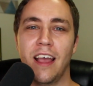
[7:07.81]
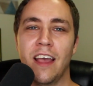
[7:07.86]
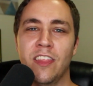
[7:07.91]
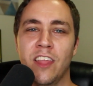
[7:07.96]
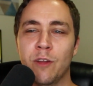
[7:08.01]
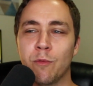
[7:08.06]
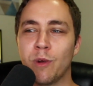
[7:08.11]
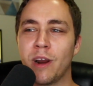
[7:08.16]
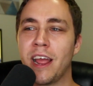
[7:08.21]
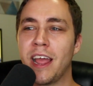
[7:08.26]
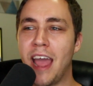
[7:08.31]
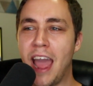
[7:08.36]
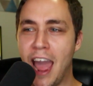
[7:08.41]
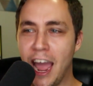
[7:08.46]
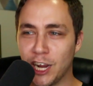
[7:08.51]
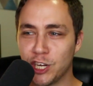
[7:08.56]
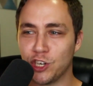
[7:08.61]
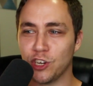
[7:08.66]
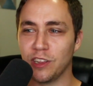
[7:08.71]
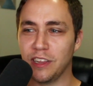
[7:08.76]
And then when I
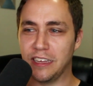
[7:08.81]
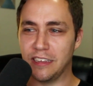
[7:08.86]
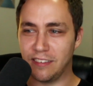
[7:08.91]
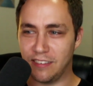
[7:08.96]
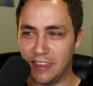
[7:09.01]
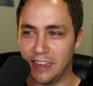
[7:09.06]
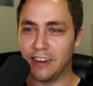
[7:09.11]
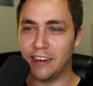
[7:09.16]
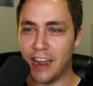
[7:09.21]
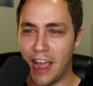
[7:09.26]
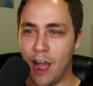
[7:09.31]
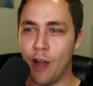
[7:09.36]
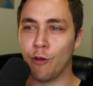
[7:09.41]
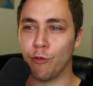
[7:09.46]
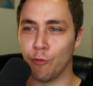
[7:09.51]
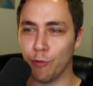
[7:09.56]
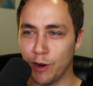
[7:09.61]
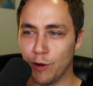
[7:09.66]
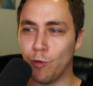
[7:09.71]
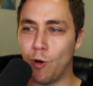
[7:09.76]
actually sit
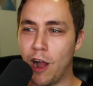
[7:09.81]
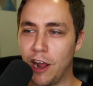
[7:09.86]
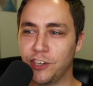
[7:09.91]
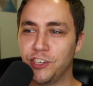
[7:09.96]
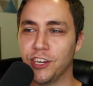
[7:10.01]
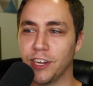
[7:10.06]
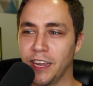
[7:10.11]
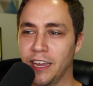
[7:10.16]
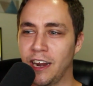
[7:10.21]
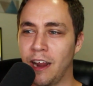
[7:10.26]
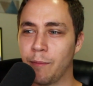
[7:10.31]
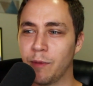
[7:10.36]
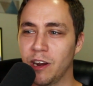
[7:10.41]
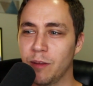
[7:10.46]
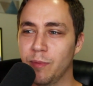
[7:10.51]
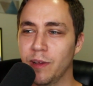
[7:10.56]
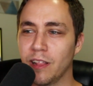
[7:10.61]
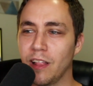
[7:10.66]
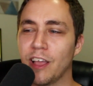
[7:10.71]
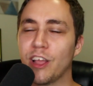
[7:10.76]
down rewatching it, I'm going
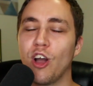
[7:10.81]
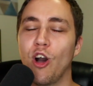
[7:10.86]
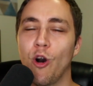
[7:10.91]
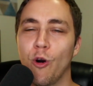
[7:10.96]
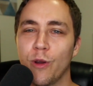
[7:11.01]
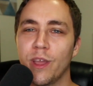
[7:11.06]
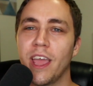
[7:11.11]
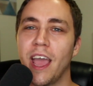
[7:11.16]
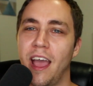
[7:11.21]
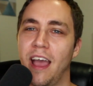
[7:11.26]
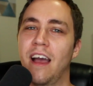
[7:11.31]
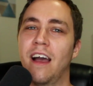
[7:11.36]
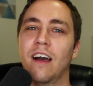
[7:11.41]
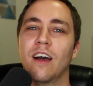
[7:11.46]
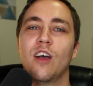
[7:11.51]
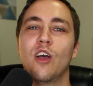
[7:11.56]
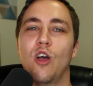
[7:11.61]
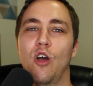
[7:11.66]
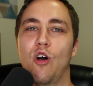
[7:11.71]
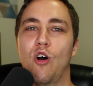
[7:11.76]
to be like, oh yeah,
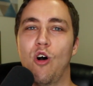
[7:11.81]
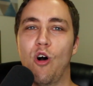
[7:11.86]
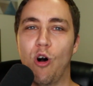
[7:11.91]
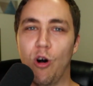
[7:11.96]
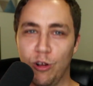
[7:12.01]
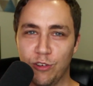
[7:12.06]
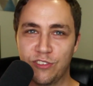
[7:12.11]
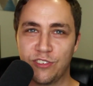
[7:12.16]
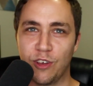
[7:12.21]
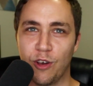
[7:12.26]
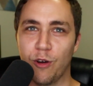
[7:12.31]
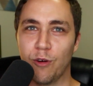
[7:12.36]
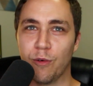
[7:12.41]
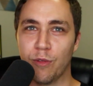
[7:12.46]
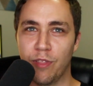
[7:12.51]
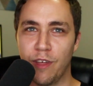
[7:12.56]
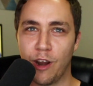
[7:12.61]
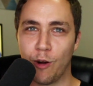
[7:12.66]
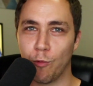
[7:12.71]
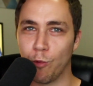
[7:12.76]
also
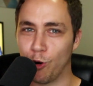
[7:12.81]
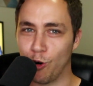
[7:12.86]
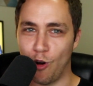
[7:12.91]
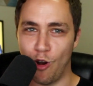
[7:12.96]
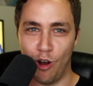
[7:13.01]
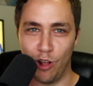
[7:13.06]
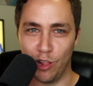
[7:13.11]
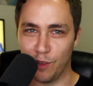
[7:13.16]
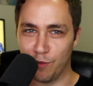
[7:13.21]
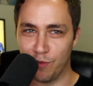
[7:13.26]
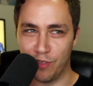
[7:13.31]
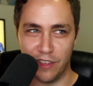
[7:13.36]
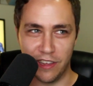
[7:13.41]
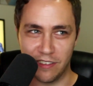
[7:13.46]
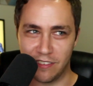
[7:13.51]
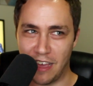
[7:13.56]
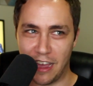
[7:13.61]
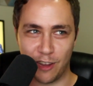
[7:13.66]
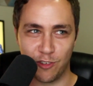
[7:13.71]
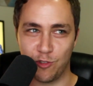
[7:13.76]
there were all of
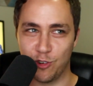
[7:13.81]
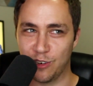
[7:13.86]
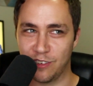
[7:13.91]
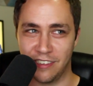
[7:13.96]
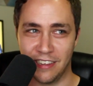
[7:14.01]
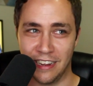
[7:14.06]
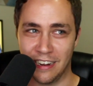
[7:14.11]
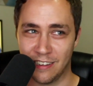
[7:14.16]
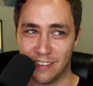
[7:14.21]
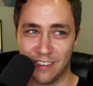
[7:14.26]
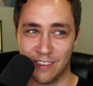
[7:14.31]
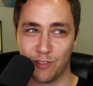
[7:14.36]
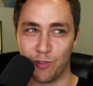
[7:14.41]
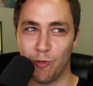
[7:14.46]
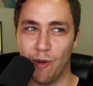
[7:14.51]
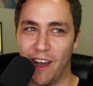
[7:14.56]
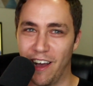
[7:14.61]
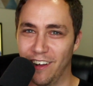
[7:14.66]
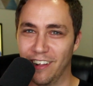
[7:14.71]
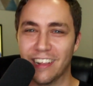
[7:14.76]
these extra scenes as
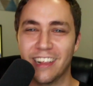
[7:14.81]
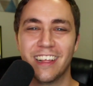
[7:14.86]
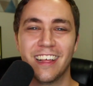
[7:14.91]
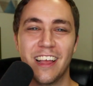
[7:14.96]
well,